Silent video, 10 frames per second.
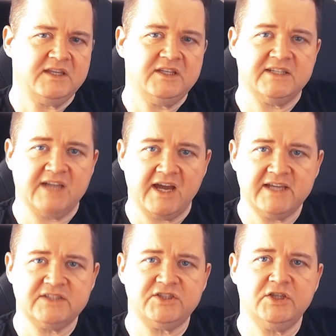your
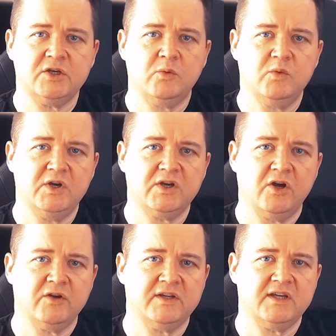diet you can work
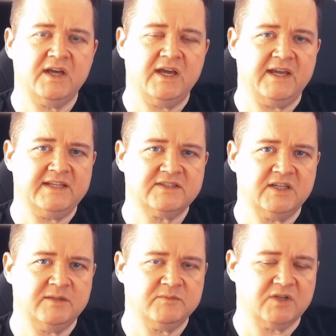on uh, in
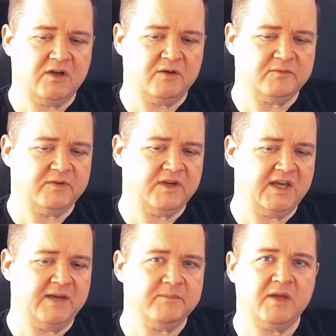terms of um,